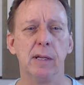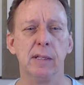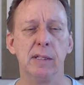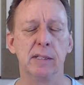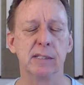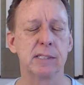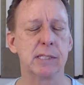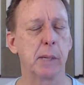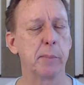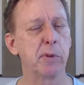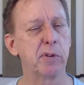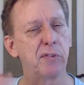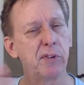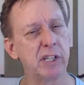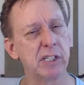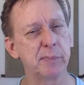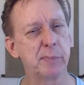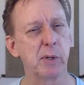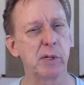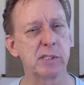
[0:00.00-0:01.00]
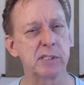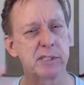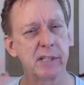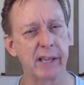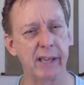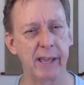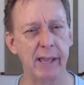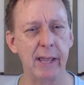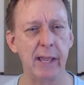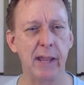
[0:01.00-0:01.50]
This helps Facebook
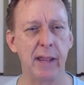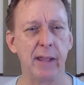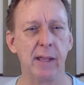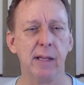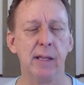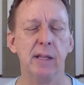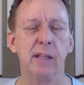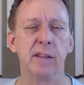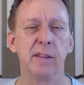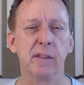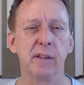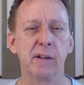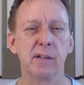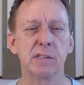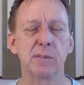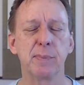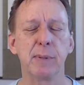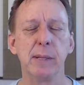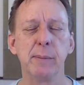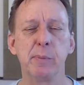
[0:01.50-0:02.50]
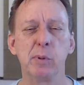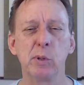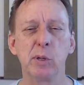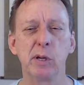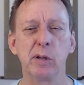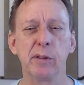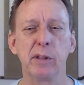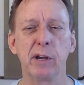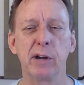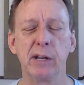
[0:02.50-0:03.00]
say, hey, there's people
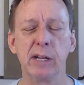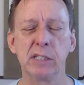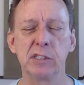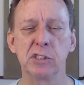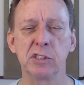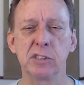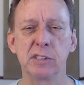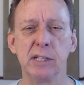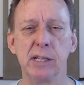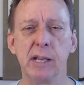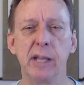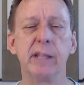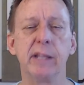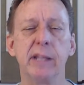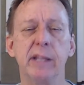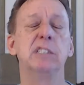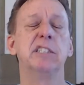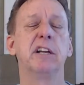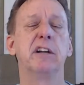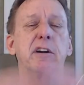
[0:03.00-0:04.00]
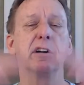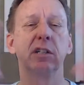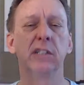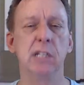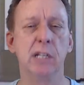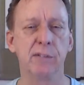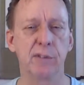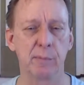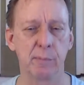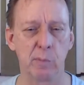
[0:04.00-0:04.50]
here that are interesting, and then share
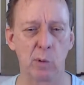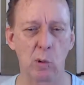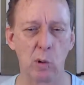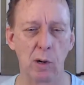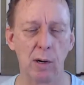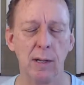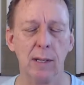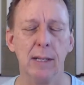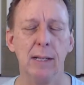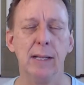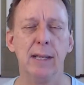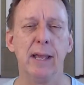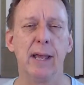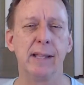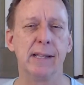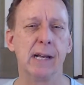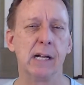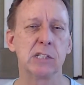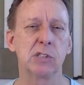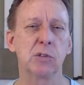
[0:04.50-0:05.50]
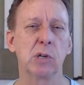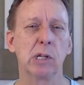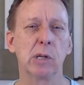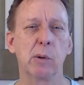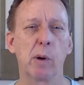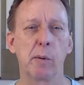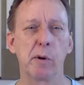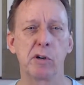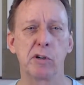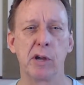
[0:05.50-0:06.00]
it to even more. And that's
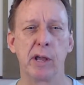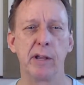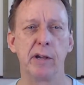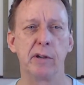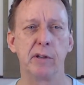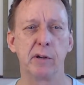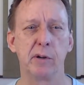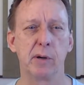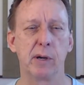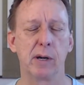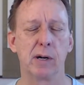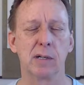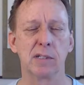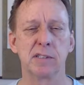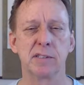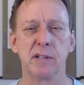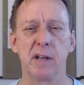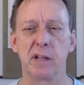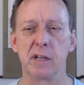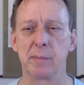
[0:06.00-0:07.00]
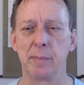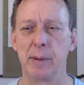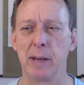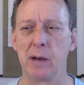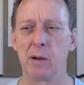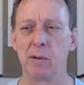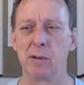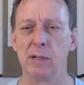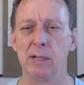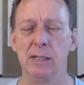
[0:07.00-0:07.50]
really what we're trying to do here. It's not
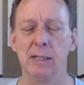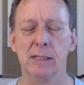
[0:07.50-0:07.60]
about